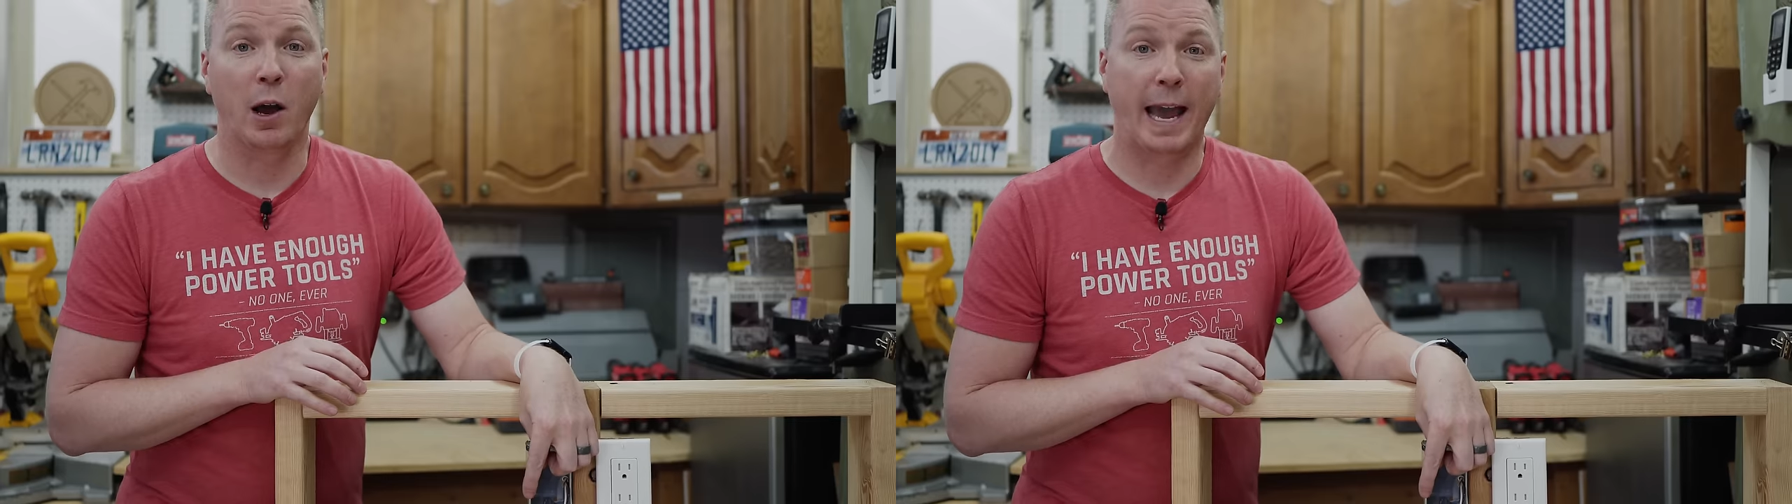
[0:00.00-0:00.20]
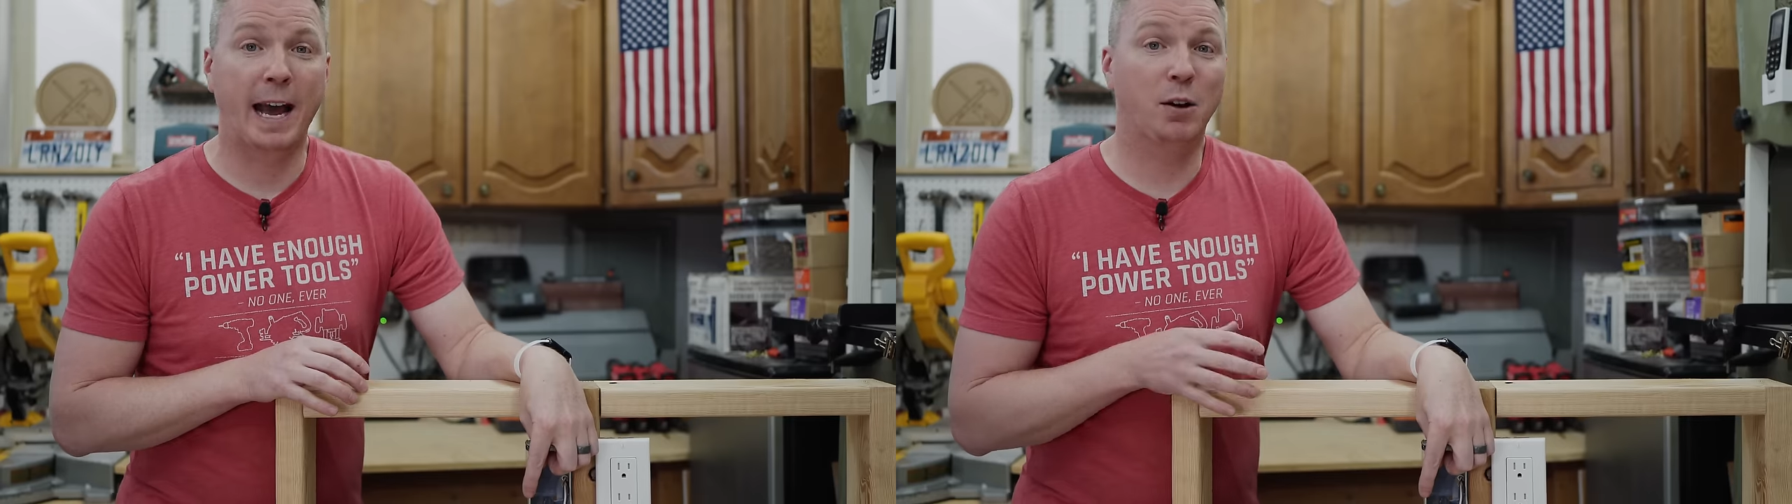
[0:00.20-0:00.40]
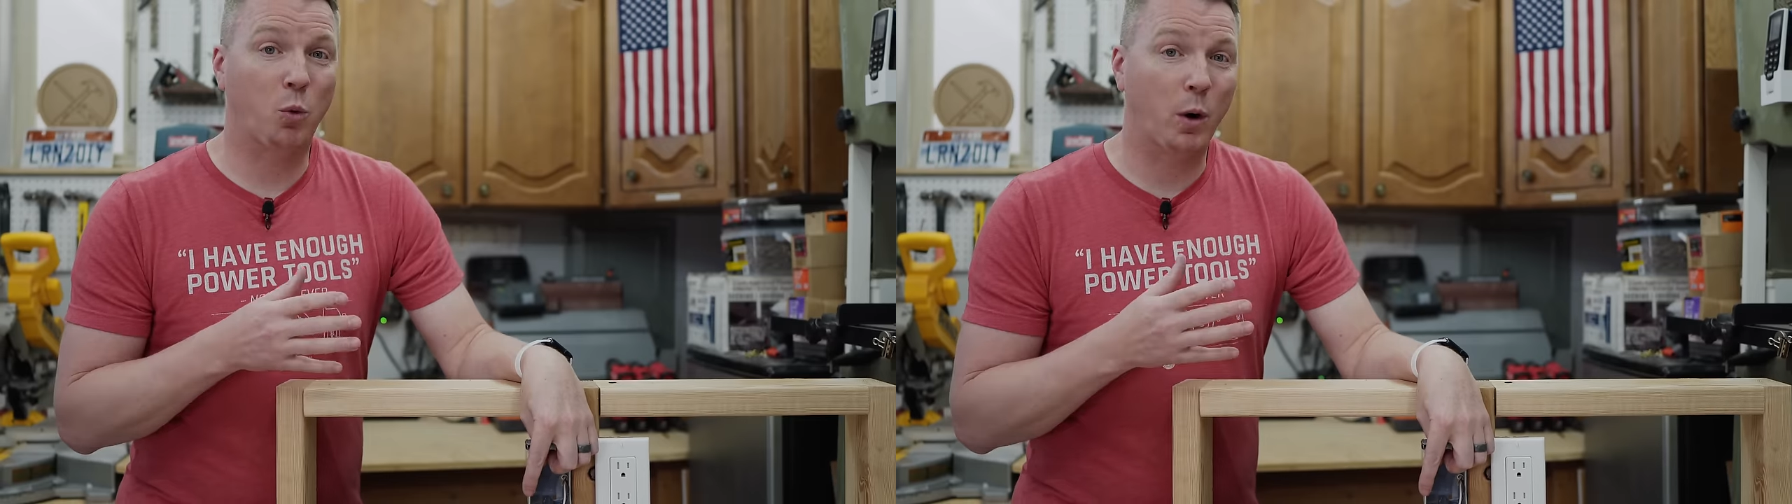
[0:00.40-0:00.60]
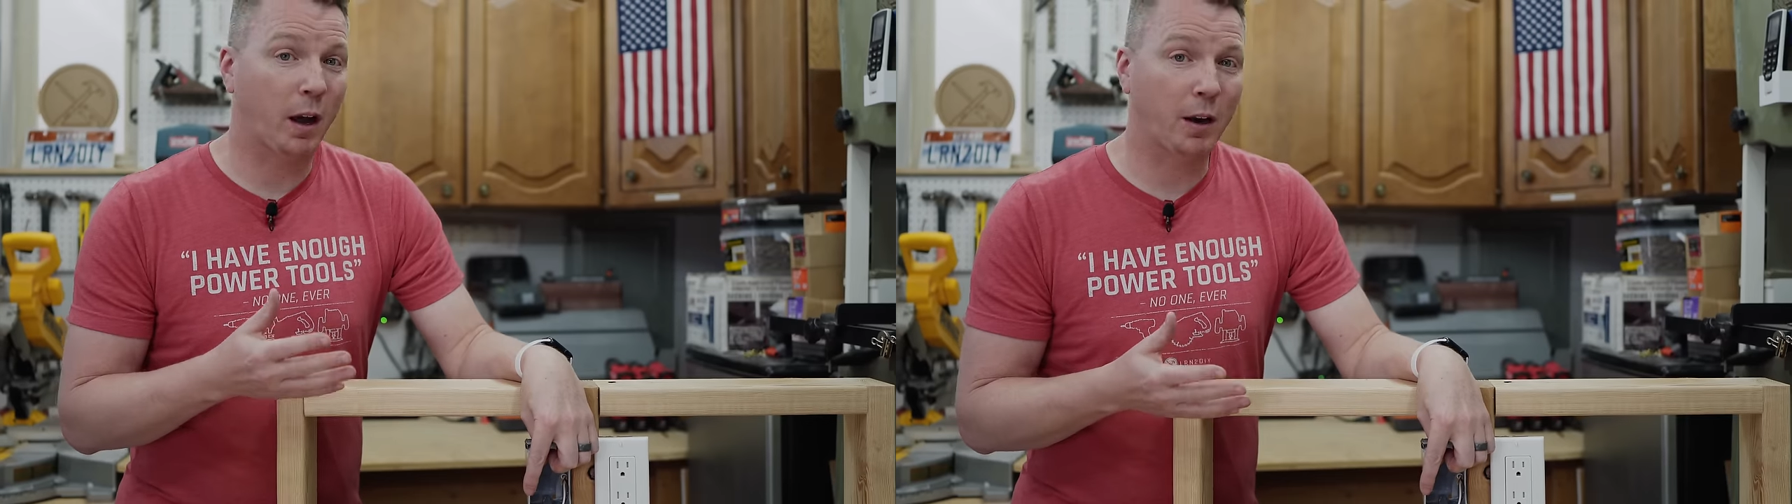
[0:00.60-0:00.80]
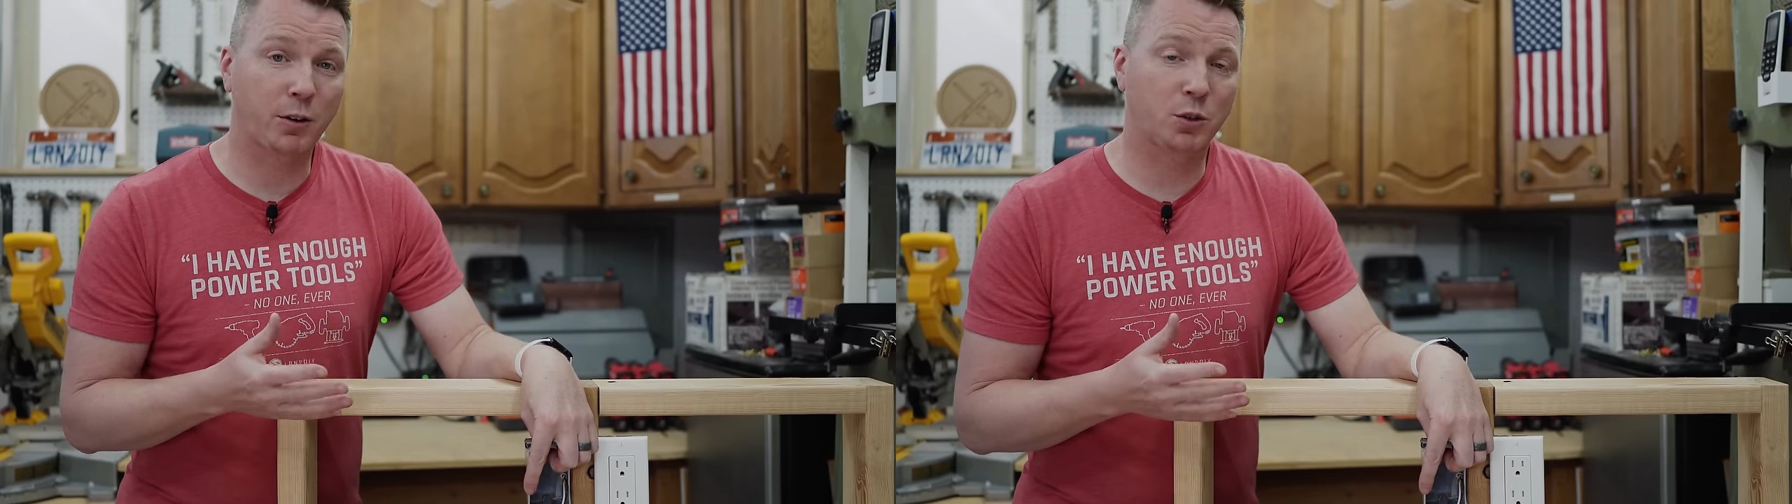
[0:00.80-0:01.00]
and
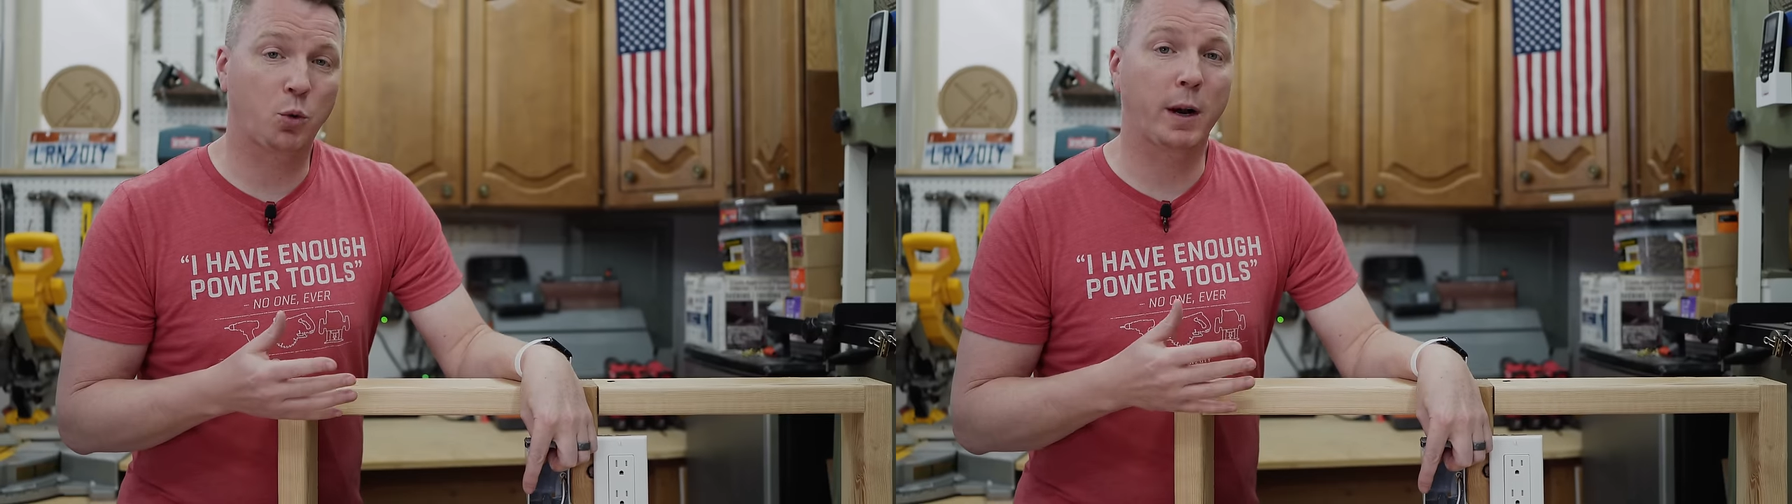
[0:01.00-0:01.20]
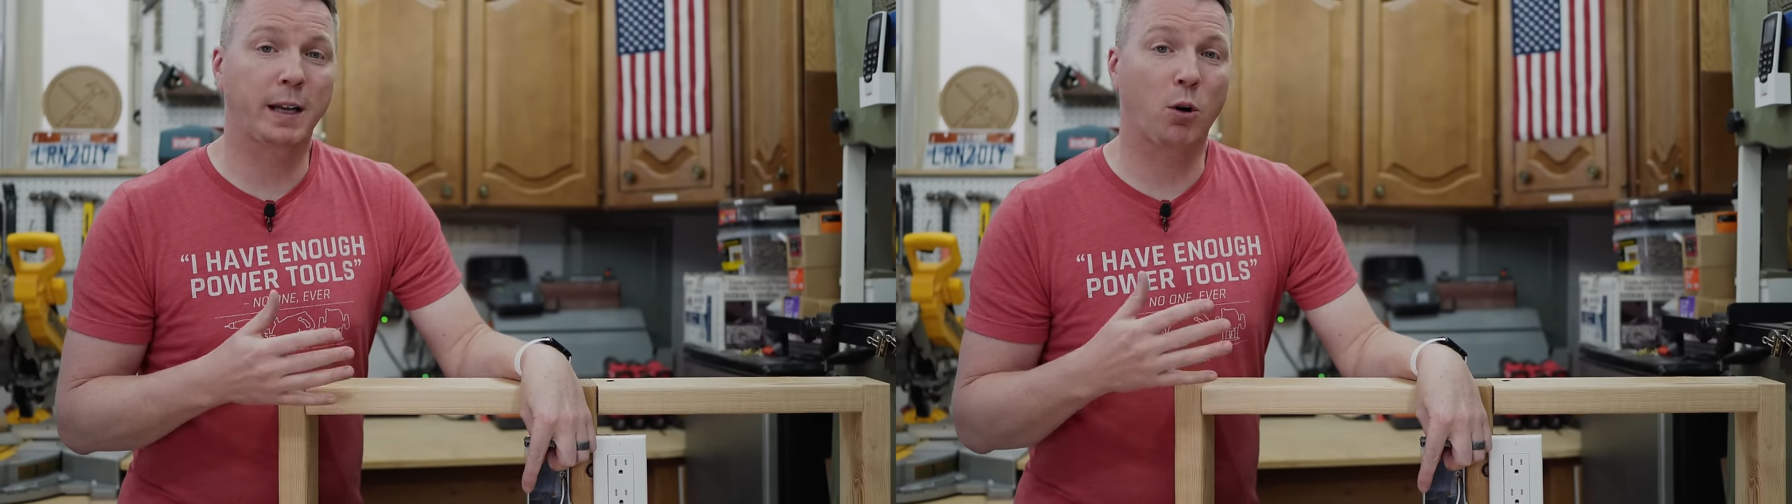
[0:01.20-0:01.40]
120